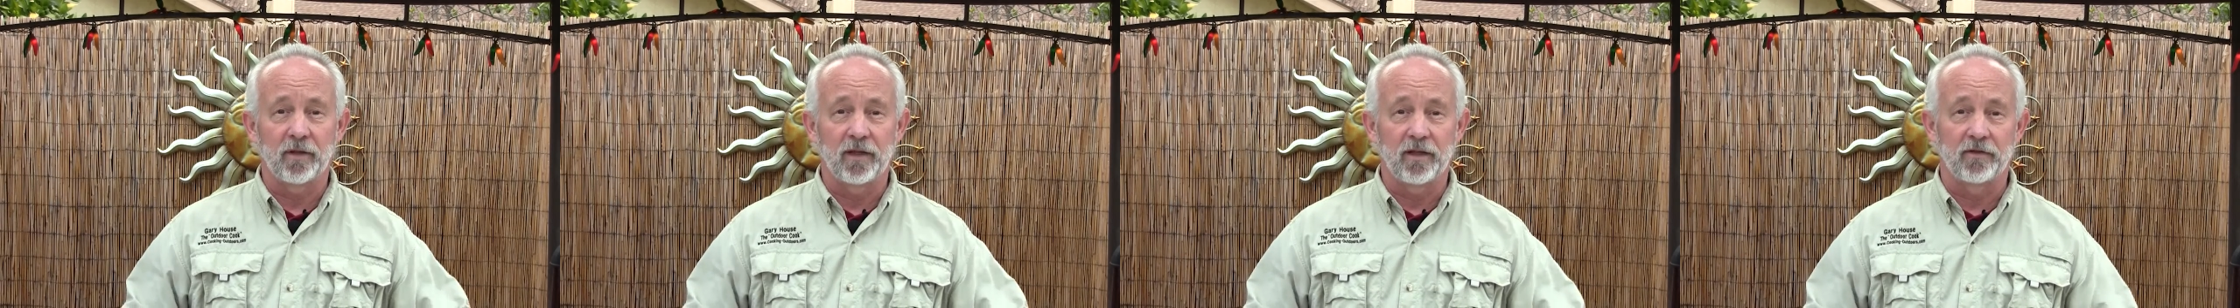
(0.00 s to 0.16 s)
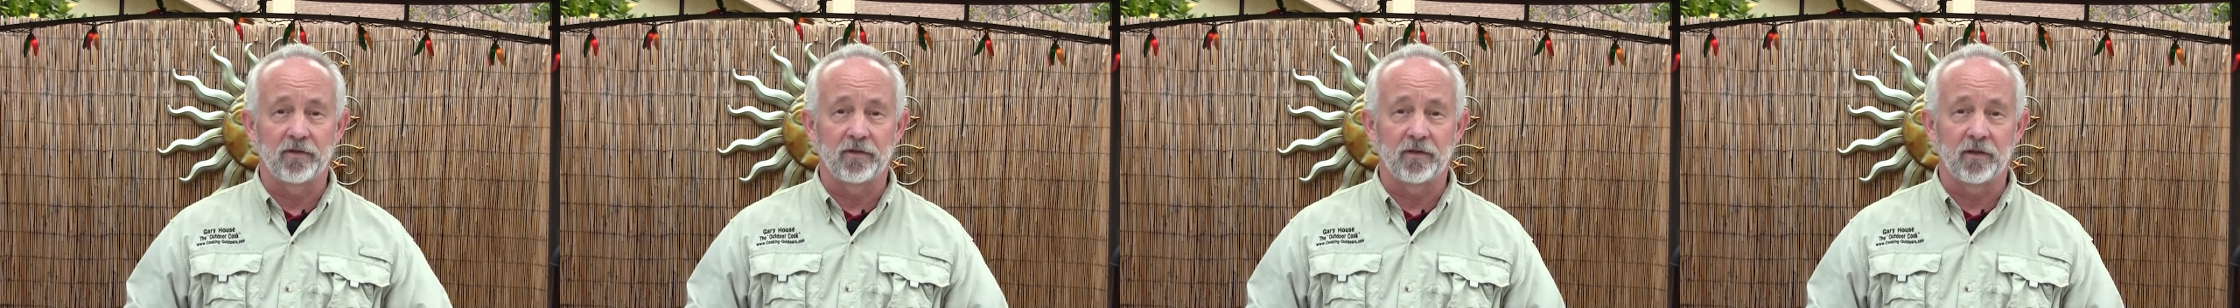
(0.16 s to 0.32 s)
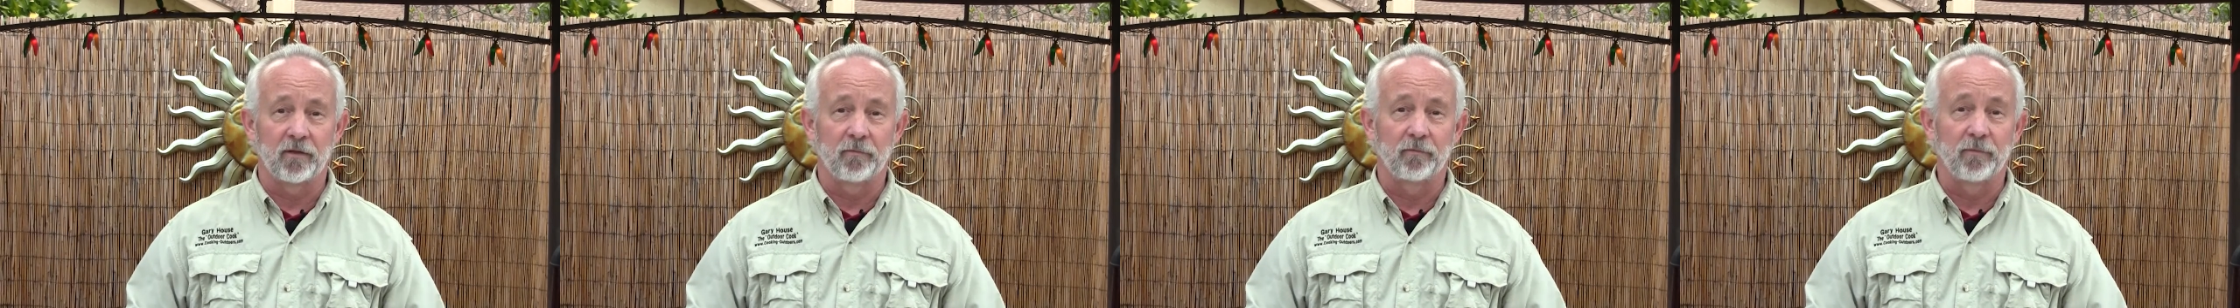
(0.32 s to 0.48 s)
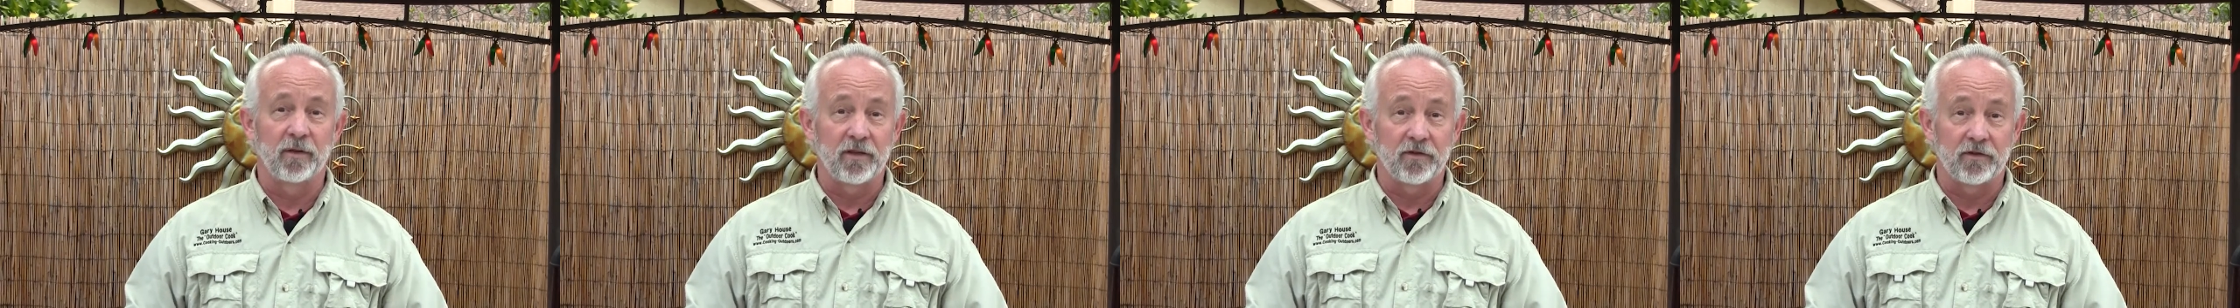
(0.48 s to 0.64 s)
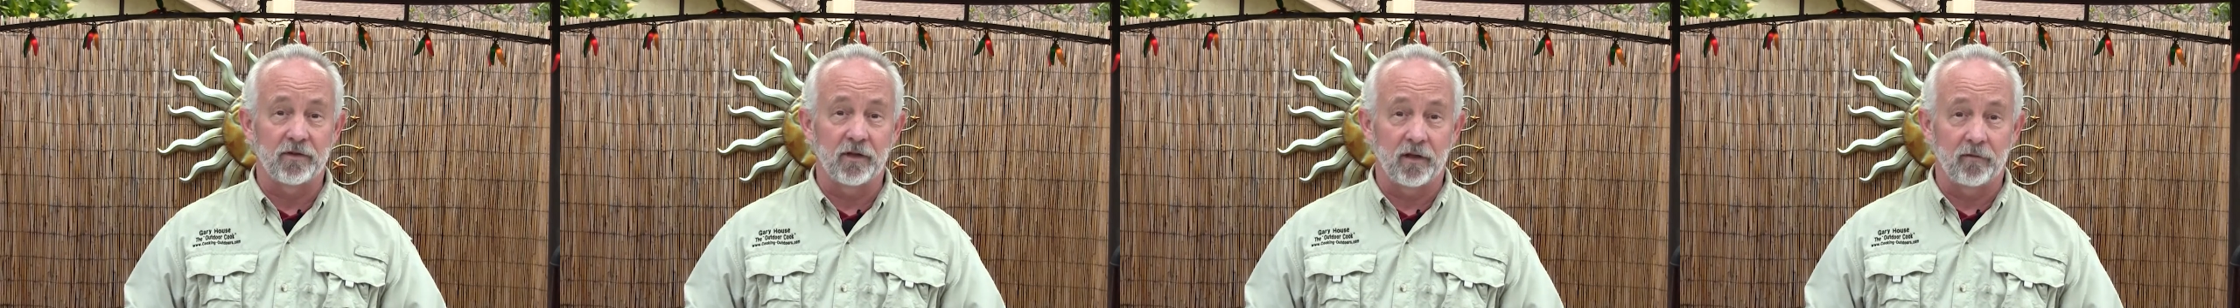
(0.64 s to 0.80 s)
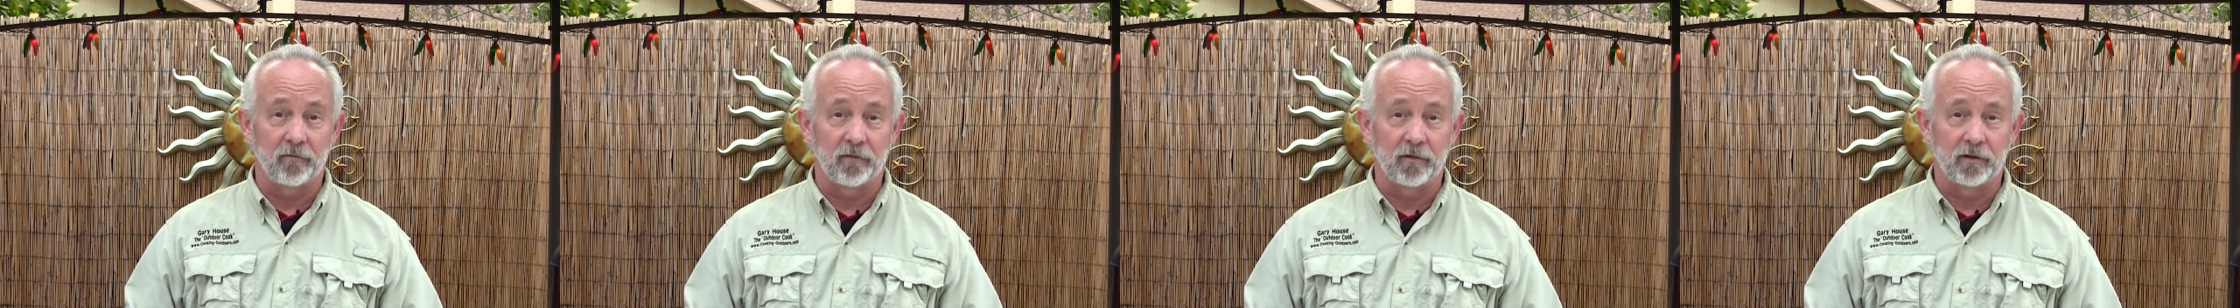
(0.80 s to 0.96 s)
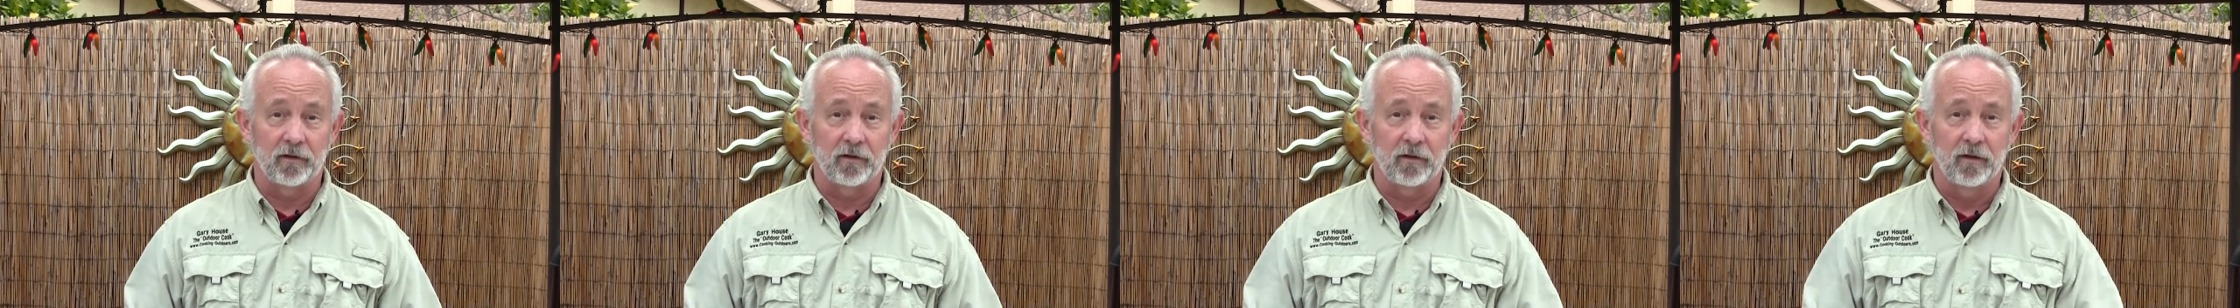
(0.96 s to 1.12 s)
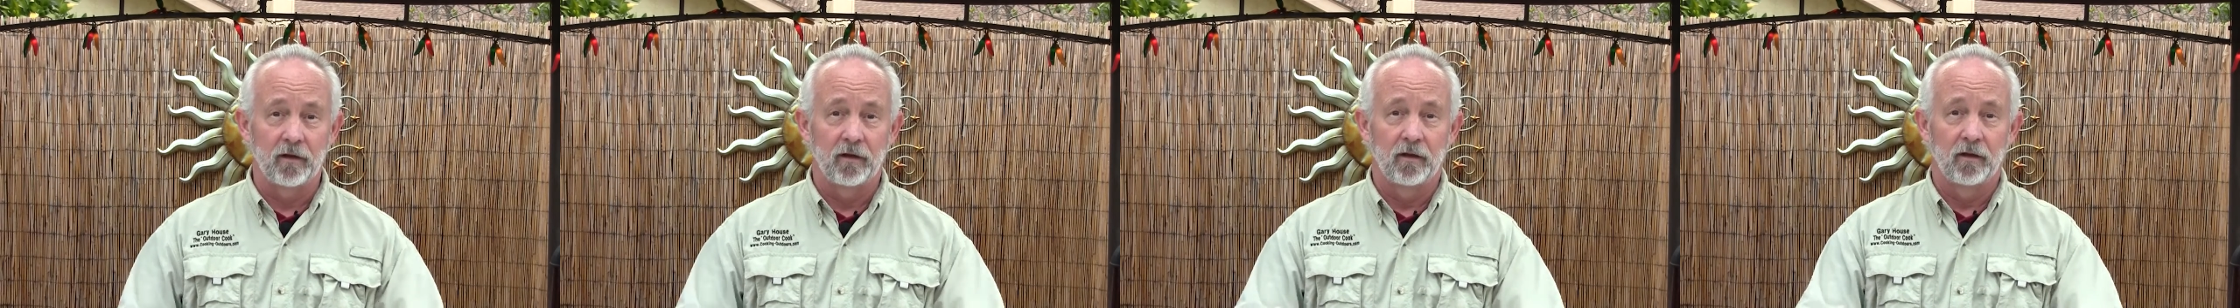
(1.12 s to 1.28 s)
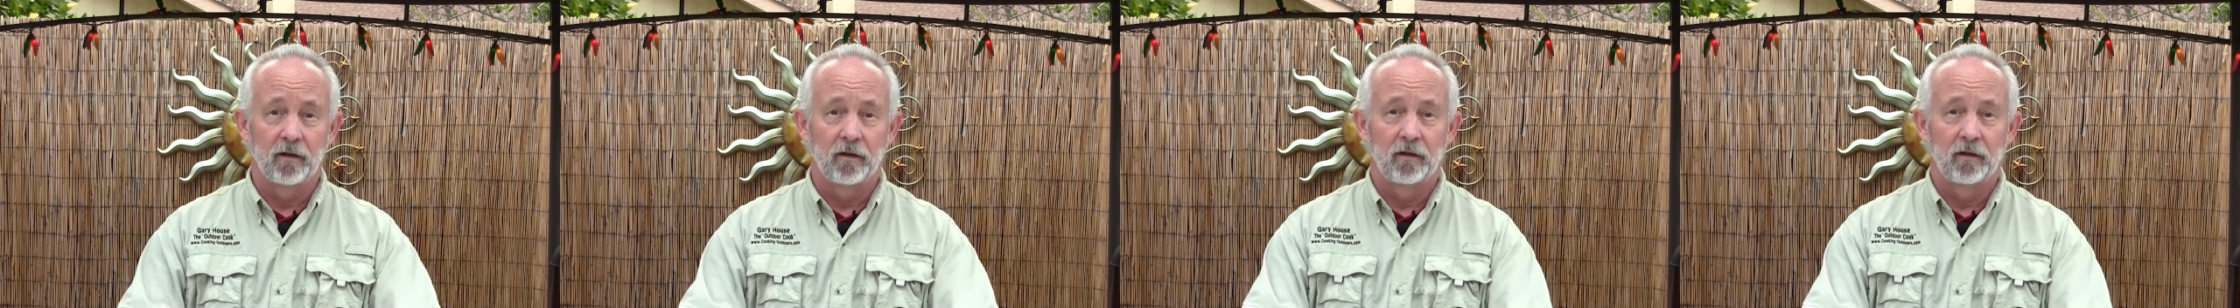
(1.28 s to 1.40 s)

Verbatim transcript: pizza oven